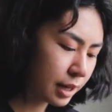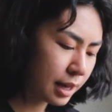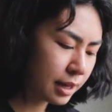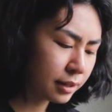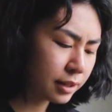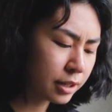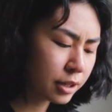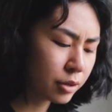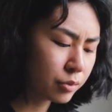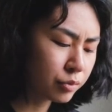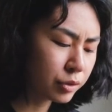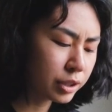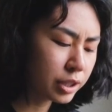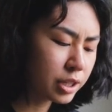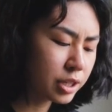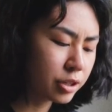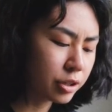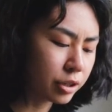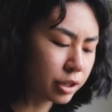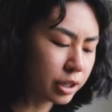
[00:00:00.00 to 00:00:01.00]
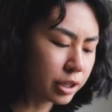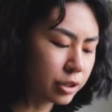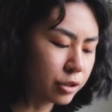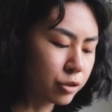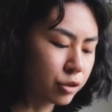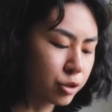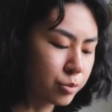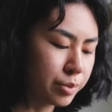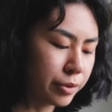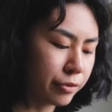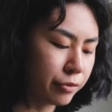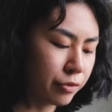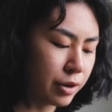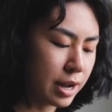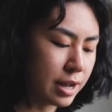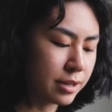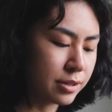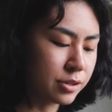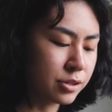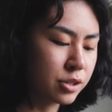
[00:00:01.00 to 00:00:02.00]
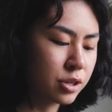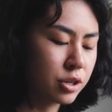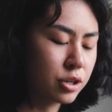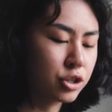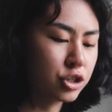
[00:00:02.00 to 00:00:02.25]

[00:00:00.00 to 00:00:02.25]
And like a really good group of friends